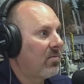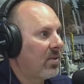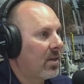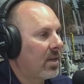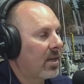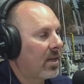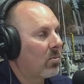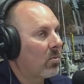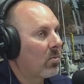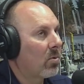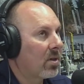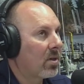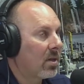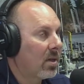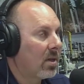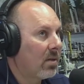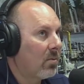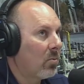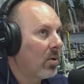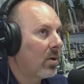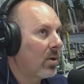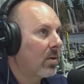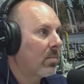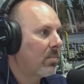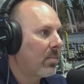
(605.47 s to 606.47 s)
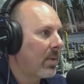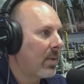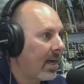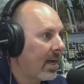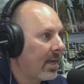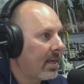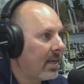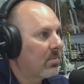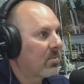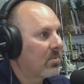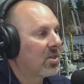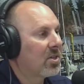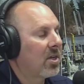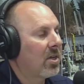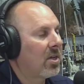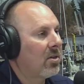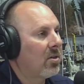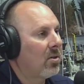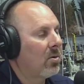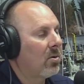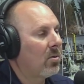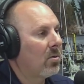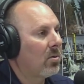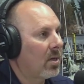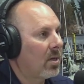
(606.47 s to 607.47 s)
Like, well, what items can
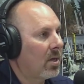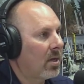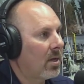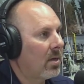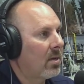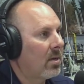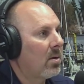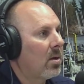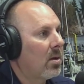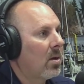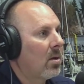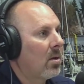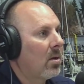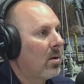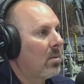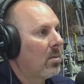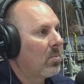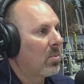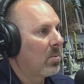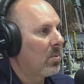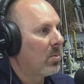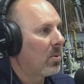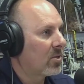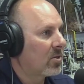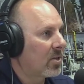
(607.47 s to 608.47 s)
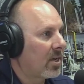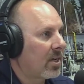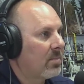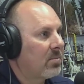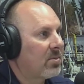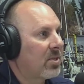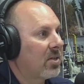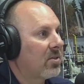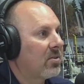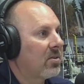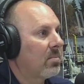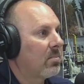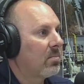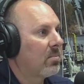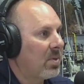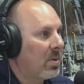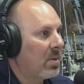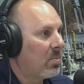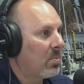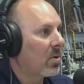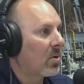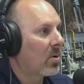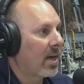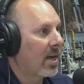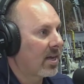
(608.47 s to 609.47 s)
you get, promotional items that
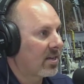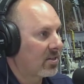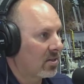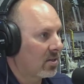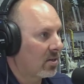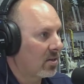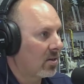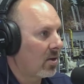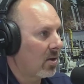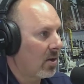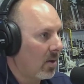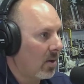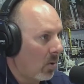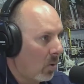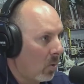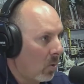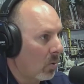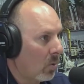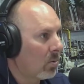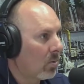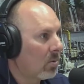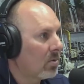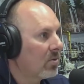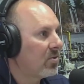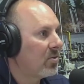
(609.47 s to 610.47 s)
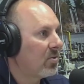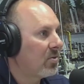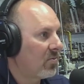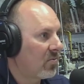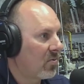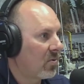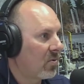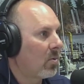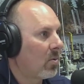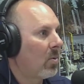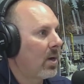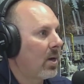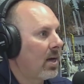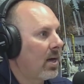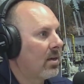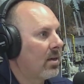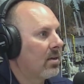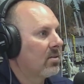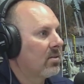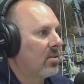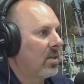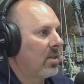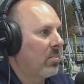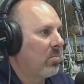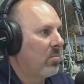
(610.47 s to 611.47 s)
people are actually going to hold on to for a while,
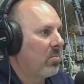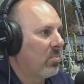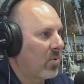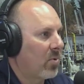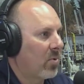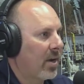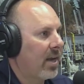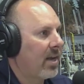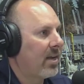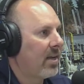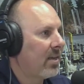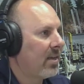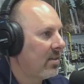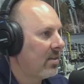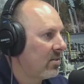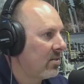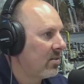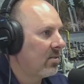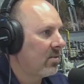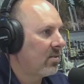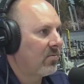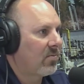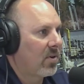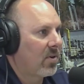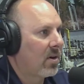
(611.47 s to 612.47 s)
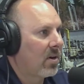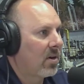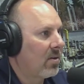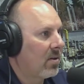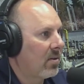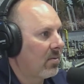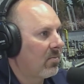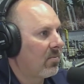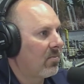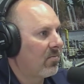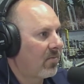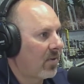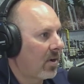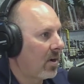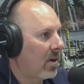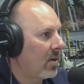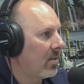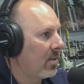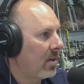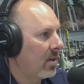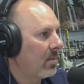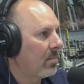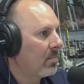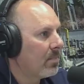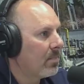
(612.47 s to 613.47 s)
so that branding's in front of them.